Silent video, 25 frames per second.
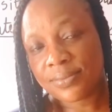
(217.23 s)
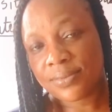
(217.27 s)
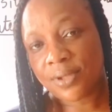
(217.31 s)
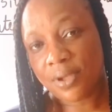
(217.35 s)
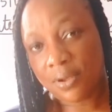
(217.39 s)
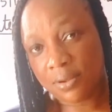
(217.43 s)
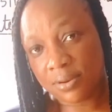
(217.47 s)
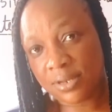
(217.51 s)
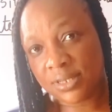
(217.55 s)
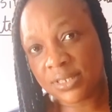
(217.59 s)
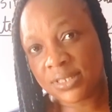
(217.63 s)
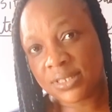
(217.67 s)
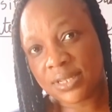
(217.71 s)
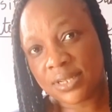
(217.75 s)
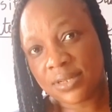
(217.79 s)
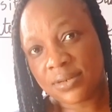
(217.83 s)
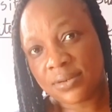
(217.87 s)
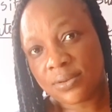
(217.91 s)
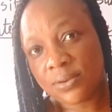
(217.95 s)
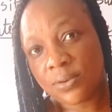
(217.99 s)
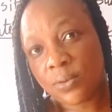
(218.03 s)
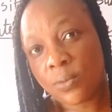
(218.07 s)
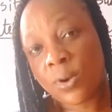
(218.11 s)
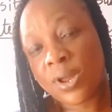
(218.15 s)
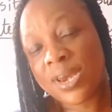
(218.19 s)

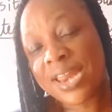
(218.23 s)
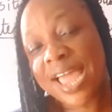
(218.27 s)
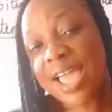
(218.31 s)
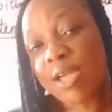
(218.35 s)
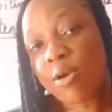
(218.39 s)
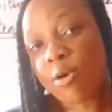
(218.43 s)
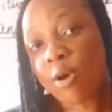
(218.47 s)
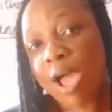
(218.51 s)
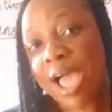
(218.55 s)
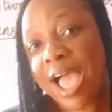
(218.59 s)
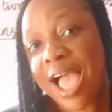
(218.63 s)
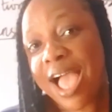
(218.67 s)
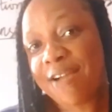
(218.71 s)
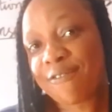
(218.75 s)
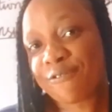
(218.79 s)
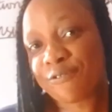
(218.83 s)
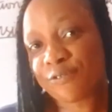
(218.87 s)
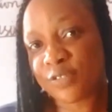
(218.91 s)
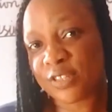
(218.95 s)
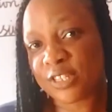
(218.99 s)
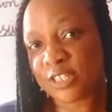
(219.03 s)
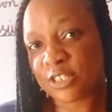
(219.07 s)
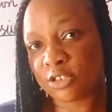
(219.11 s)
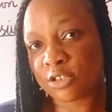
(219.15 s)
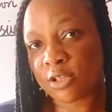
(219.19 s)
Understand? Whether you
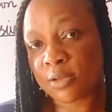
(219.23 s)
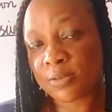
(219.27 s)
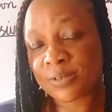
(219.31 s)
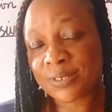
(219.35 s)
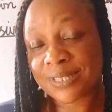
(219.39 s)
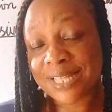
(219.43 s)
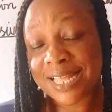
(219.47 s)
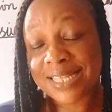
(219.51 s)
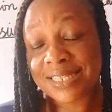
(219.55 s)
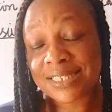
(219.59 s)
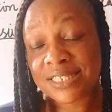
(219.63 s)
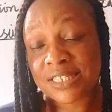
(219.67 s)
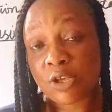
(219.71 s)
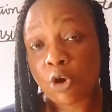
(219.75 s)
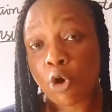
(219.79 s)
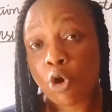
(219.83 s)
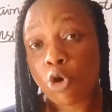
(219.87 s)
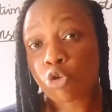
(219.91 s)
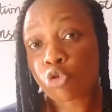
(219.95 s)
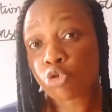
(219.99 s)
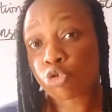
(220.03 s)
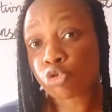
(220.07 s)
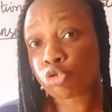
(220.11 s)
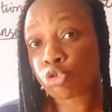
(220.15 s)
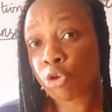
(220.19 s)
have the substance
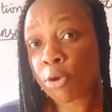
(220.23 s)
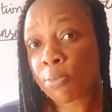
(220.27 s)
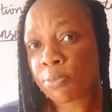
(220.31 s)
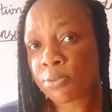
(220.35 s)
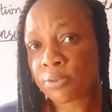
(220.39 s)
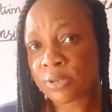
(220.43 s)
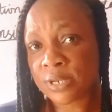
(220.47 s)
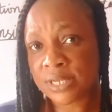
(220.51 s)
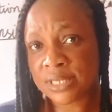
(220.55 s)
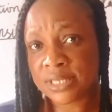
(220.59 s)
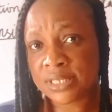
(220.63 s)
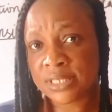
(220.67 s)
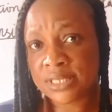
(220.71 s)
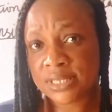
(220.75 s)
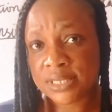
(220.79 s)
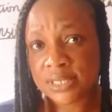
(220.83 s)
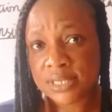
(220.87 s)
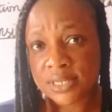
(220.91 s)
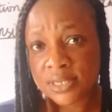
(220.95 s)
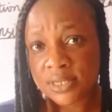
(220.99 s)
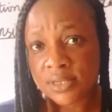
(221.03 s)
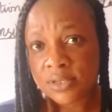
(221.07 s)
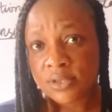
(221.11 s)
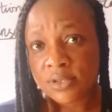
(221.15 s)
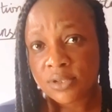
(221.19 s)
or you doubled it,
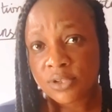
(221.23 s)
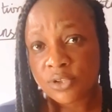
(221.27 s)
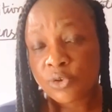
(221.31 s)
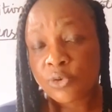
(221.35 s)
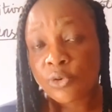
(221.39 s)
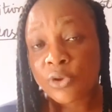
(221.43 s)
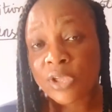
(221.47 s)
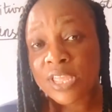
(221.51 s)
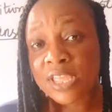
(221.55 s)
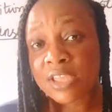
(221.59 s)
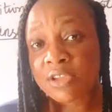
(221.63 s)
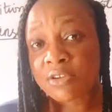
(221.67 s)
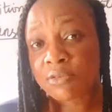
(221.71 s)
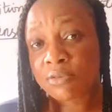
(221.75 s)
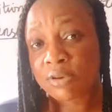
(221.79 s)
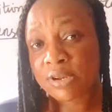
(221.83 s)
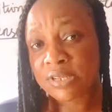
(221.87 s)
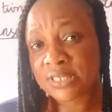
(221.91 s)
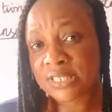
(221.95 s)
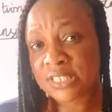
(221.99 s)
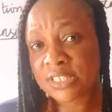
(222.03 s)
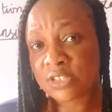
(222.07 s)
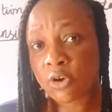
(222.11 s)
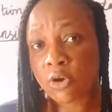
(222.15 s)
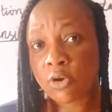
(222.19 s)
you
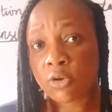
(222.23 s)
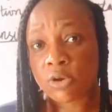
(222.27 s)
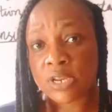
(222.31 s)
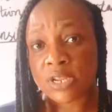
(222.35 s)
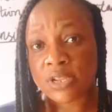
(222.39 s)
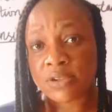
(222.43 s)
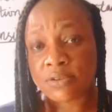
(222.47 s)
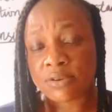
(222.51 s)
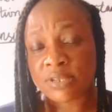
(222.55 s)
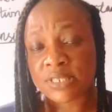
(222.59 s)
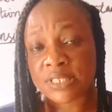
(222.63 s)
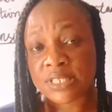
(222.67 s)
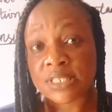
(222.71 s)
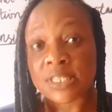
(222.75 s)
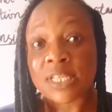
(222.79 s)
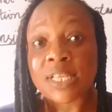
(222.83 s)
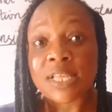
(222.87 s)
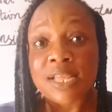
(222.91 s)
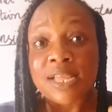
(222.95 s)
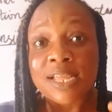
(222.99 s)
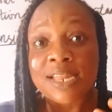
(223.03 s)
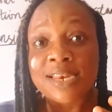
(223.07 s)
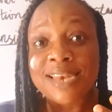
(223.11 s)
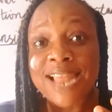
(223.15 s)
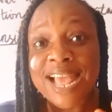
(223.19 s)
increase it or decrease it,
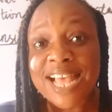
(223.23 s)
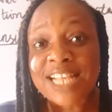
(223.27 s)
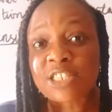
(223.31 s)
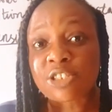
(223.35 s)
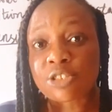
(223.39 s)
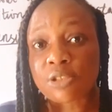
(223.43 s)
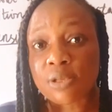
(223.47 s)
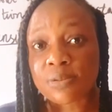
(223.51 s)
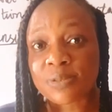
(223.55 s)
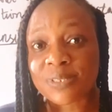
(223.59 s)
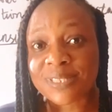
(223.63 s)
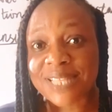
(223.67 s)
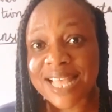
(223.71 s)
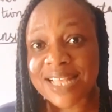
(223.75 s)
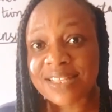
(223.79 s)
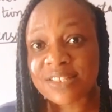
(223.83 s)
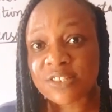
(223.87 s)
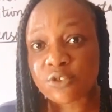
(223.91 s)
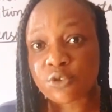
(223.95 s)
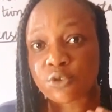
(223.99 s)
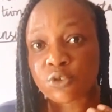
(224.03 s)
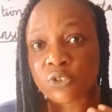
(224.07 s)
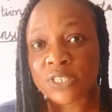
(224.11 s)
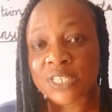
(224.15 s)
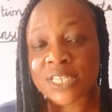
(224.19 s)
that
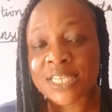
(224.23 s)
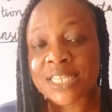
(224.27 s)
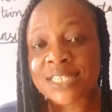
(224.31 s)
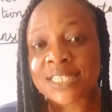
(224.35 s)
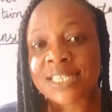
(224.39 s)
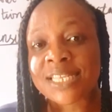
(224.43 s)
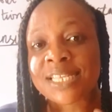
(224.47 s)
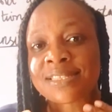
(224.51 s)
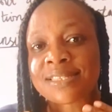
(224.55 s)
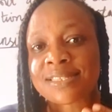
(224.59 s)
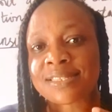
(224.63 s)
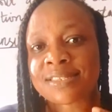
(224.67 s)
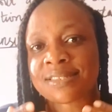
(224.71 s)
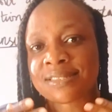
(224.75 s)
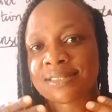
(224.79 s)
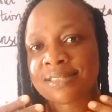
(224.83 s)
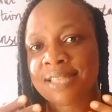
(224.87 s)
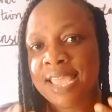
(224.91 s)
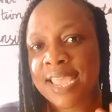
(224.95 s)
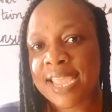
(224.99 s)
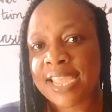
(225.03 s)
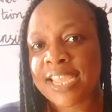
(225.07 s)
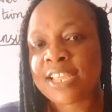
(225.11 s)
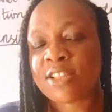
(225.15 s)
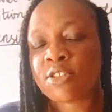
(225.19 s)
substance, you see it, it is
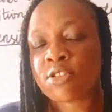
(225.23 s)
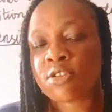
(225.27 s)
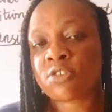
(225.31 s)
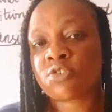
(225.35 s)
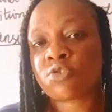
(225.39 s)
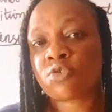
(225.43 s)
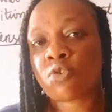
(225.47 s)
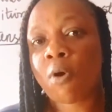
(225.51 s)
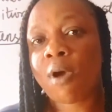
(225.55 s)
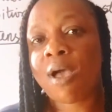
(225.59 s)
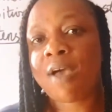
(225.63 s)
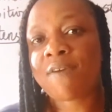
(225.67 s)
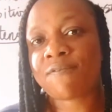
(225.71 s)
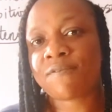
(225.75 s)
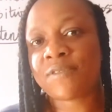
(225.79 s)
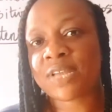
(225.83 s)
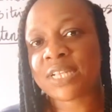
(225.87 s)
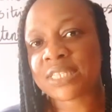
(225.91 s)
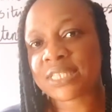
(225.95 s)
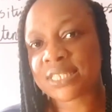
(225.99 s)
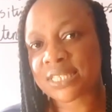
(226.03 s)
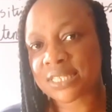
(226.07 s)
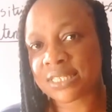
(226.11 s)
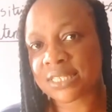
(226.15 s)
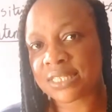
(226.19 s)
there. It does not
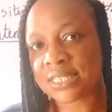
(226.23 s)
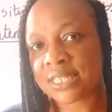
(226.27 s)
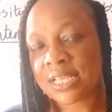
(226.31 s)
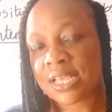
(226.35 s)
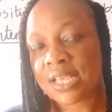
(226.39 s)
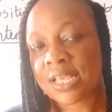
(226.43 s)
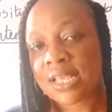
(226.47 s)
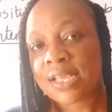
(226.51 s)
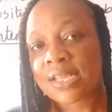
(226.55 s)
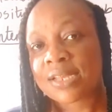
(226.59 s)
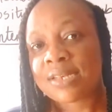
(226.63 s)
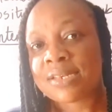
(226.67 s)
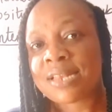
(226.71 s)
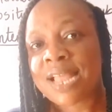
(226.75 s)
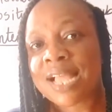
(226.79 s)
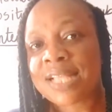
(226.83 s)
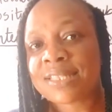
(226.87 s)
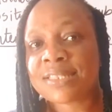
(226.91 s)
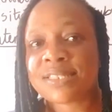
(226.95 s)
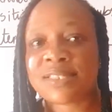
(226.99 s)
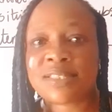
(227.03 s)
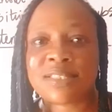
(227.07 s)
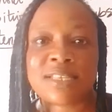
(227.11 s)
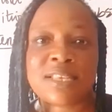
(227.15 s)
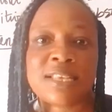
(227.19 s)
affect it.
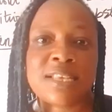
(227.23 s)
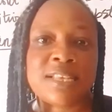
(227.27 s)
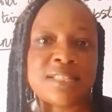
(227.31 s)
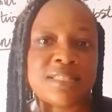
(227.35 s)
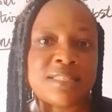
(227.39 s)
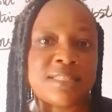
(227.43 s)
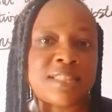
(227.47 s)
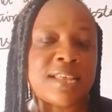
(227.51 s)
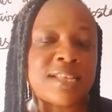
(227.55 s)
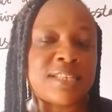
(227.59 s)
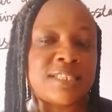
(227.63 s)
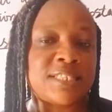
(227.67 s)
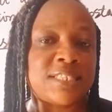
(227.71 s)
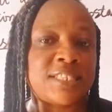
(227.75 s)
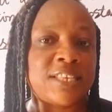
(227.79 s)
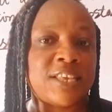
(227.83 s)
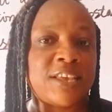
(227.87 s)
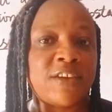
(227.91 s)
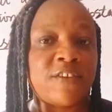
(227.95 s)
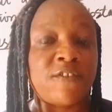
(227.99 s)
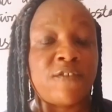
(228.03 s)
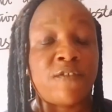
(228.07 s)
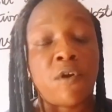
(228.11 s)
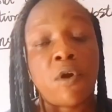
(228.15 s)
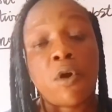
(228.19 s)
That is the
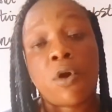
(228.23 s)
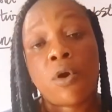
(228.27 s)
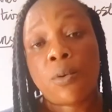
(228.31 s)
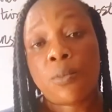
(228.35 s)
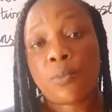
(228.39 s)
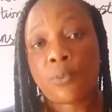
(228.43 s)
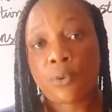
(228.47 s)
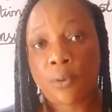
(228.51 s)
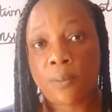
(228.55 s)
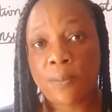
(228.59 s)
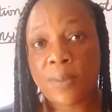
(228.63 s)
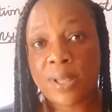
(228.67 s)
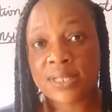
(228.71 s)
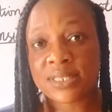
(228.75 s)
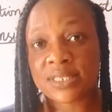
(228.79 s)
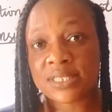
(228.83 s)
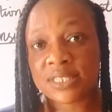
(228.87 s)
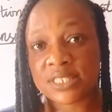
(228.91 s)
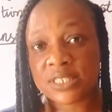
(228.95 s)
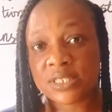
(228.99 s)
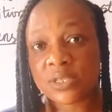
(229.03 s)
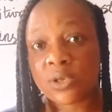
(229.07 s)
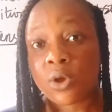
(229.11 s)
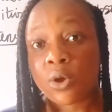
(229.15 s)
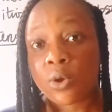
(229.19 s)
intensive
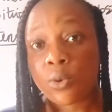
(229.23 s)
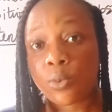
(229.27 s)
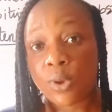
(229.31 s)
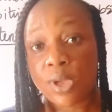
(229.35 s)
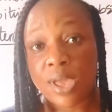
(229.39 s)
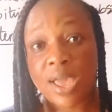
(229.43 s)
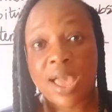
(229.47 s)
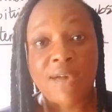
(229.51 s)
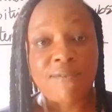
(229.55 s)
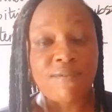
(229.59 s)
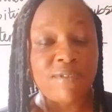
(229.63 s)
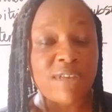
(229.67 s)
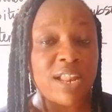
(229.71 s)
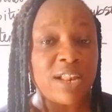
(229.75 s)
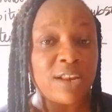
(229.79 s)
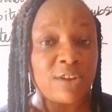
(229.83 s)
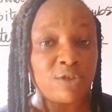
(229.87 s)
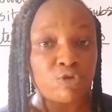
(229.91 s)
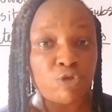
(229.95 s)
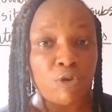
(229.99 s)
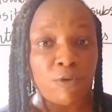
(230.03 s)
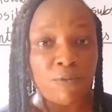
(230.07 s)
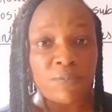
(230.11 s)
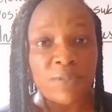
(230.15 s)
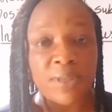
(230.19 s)
properties. We have a
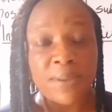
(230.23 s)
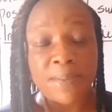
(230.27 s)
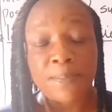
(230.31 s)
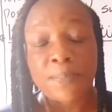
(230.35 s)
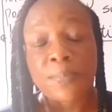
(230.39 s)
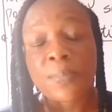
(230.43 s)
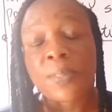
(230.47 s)
lot of them.